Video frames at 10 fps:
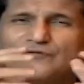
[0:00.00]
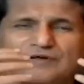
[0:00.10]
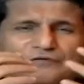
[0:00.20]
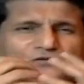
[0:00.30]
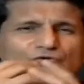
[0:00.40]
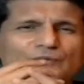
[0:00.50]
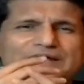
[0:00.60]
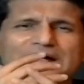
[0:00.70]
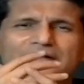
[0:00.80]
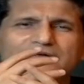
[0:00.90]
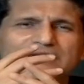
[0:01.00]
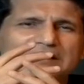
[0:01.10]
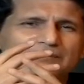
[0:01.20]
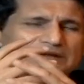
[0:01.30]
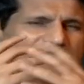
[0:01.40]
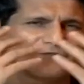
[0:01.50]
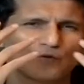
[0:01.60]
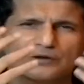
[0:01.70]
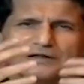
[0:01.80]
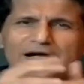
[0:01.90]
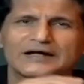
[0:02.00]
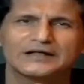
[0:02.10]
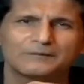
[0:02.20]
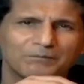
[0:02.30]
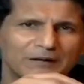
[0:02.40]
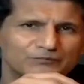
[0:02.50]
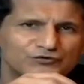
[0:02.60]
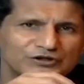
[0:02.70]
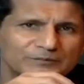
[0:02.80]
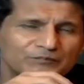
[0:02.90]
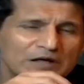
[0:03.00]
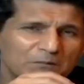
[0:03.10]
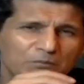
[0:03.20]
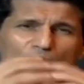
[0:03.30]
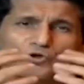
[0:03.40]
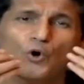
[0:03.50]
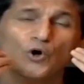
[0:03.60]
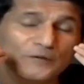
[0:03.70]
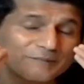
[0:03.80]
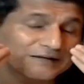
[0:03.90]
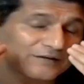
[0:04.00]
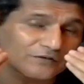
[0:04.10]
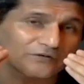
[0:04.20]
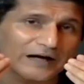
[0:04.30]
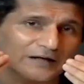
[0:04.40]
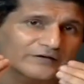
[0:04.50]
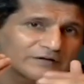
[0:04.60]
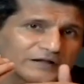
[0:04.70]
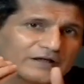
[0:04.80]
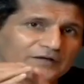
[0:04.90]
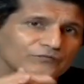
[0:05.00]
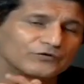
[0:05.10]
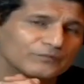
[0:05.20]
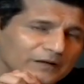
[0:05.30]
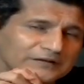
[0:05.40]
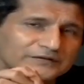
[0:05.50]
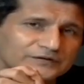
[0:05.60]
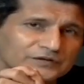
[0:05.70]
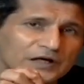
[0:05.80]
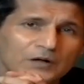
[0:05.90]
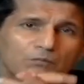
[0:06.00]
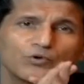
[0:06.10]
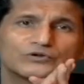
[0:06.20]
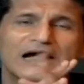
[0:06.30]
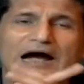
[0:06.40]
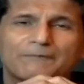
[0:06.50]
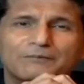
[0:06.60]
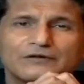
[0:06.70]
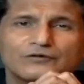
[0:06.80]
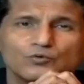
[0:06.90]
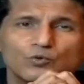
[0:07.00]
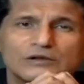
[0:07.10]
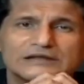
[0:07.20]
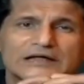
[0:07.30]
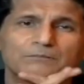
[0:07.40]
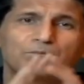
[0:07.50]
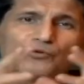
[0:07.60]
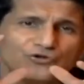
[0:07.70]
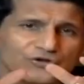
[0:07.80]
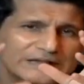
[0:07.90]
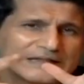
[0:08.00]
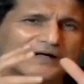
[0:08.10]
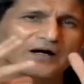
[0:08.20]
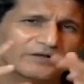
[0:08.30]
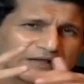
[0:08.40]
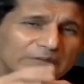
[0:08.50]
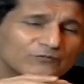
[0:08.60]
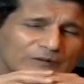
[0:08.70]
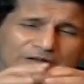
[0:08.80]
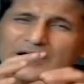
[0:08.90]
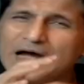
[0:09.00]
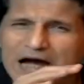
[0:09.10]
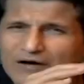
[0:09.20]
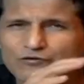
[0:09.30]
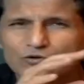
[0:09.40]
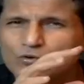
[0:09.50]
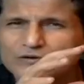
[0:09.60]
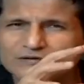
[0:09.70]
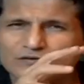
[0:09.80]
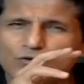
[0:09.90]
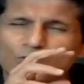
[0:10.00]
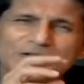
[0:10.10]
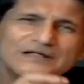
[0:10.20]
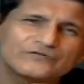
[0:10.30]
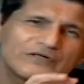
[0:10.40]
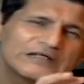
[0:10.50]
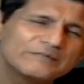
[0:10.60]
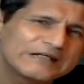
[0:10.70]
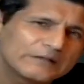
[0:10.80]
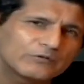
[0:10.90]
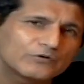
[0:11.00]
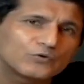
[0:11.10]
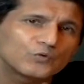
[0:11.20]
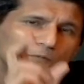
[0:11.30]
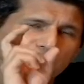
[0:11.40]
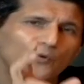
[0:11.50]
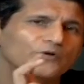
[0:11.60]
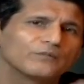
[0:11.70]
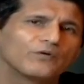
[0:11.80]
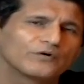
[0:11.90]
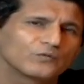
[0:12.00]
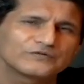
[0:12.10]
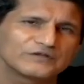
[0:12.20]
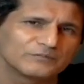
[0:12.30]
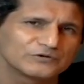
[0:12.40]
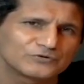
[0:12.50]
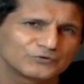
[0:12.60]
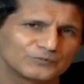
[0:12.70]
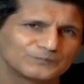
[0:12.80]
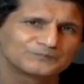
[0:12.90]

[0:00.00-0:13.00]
the way for so many other games like Fortnite and PUBG. Brought augmented reality in for the masses. Both Apple and Google then pushed AR games. But have you noticed nobody's really been able to do what Pokemon was able to do.